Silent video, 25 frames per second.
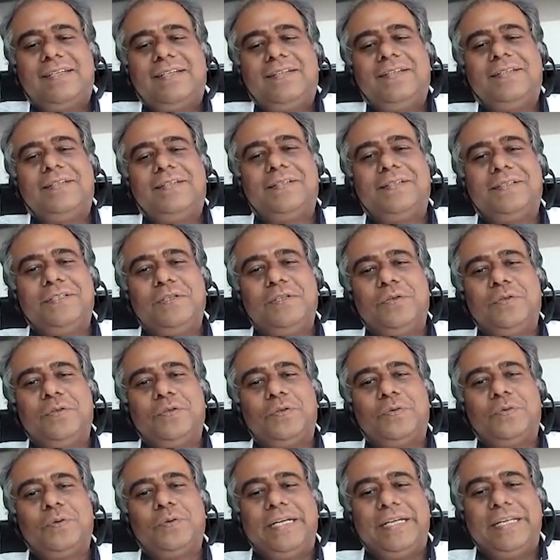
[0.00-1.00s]

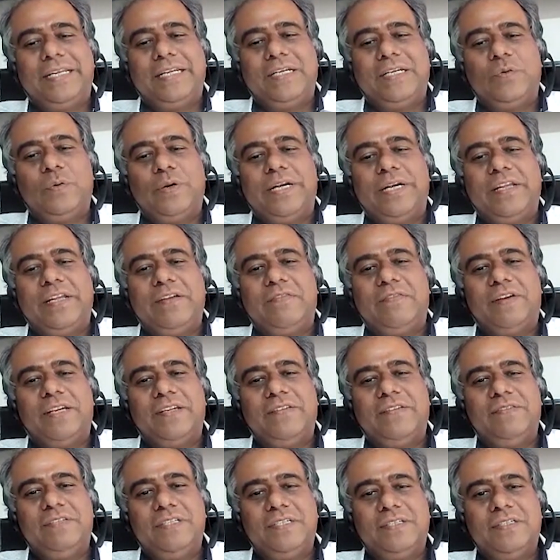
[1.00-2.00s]

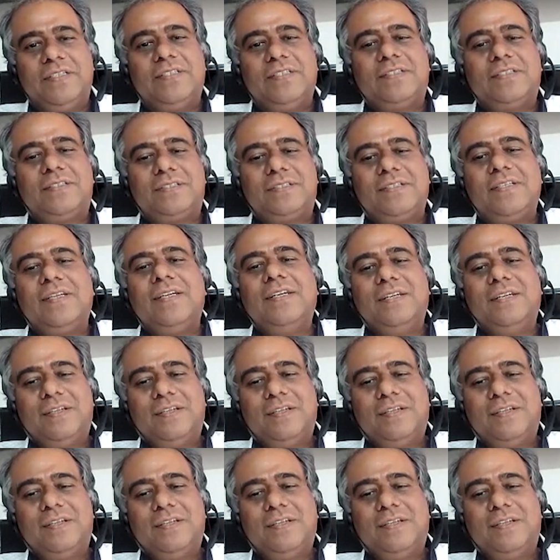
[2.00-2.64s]
25 years.